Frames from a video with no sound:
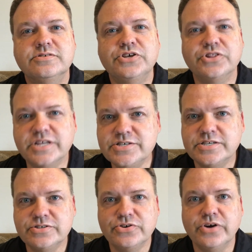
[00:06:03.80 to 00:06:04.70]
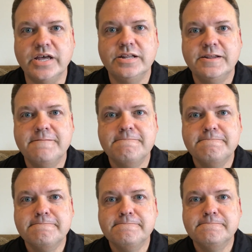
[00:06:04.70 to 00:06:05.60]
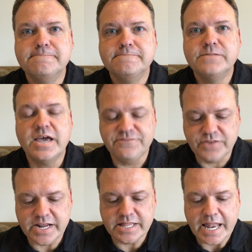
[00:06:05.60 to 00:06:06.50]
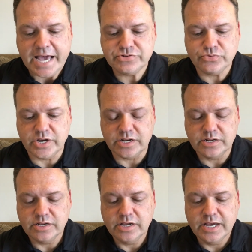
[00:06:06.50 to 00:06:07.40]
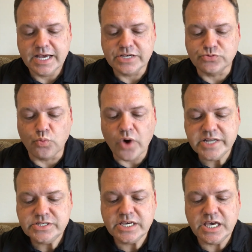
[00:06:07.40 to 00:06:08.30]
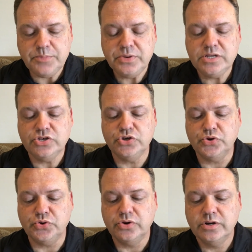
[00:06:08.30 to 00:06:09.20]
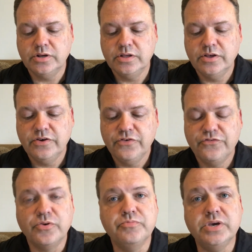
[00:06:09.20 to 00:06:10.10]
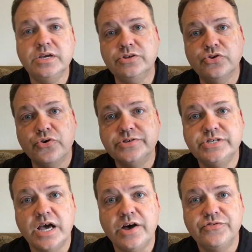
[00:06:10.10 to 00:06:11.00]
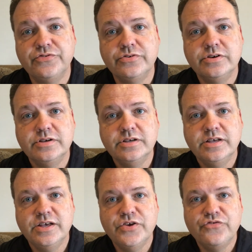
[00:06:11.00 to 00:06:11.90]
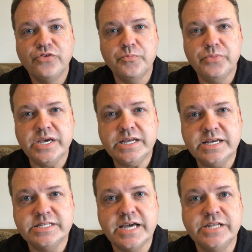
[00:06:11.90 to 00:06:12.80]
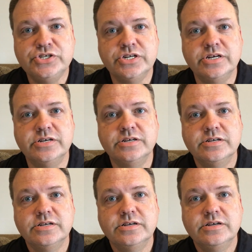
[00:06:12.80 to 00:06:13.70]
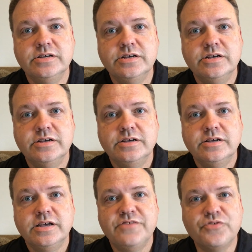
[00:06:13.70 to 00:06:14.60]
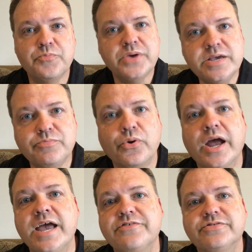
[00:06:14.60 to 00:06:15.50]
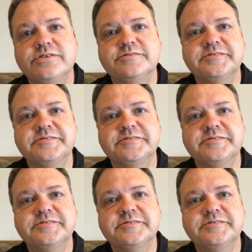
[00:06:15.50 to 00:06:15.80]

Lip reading: You listened to it. And finally, the last one is, what's keeping you from being yourself, from being intentional, and from being brave?